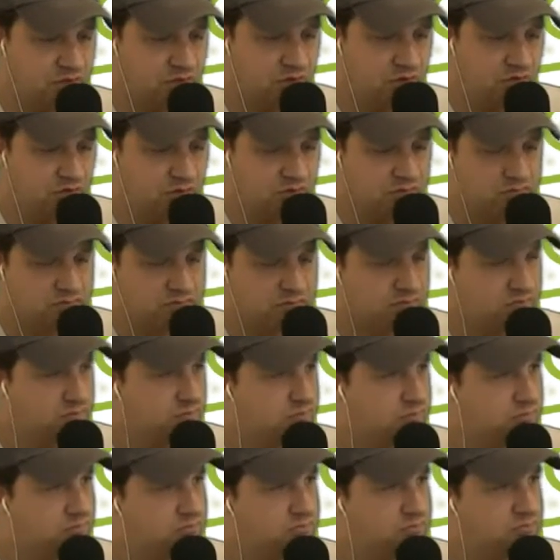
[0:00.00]
Oh, cool.
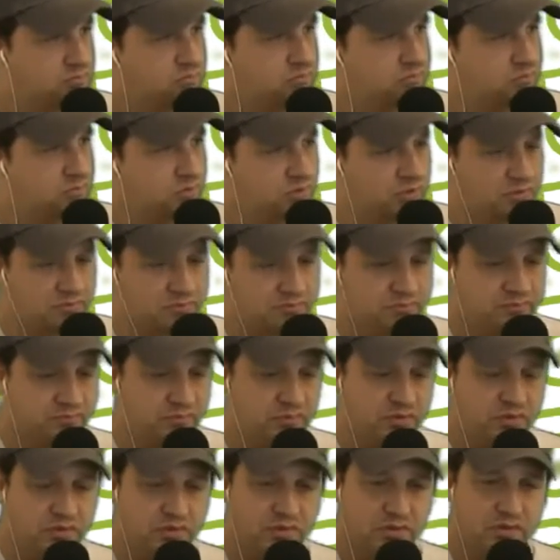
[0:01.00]
Good.
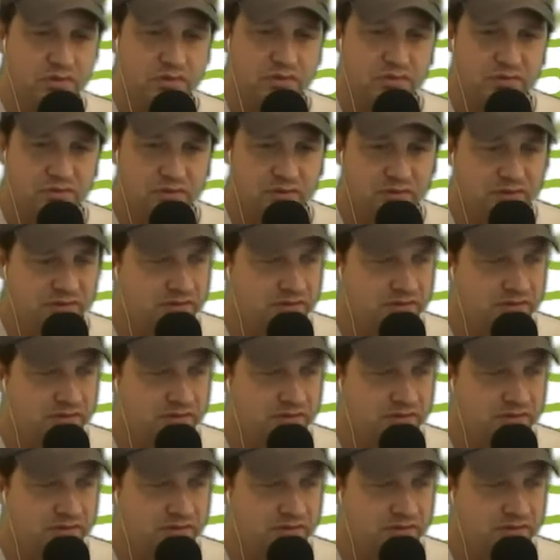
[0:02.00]
Well,